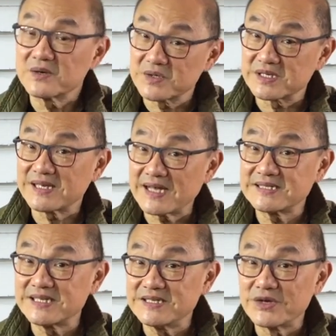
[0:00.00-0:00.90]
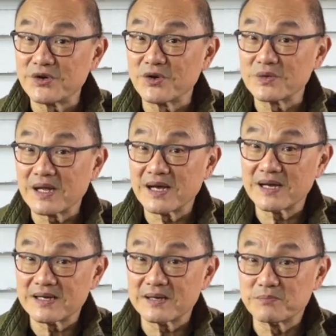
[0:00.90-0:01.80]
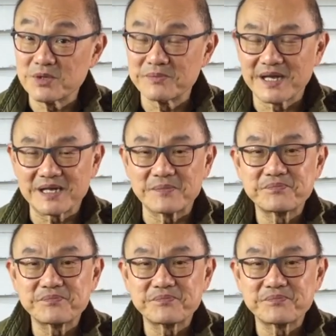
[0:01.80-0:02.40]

who was a 19-year-old bootmaker.